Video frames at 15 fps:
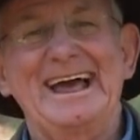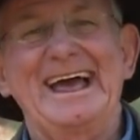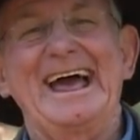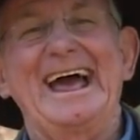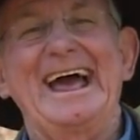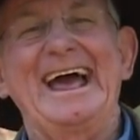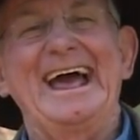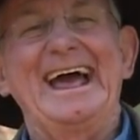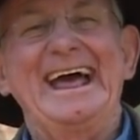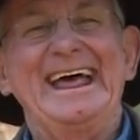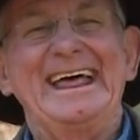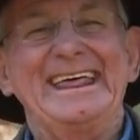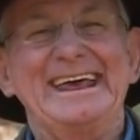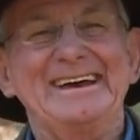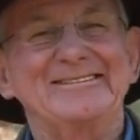
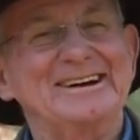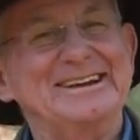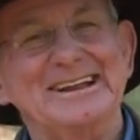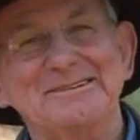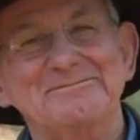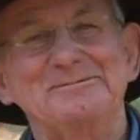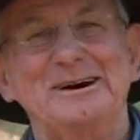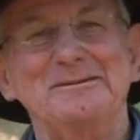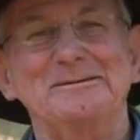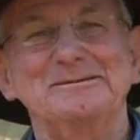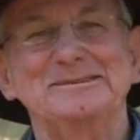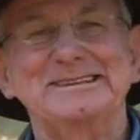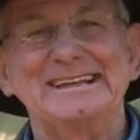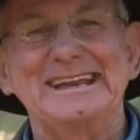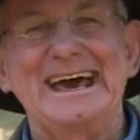They've got no
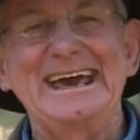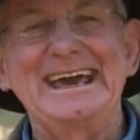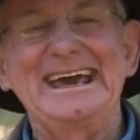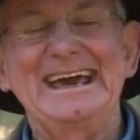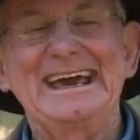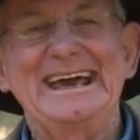problems today.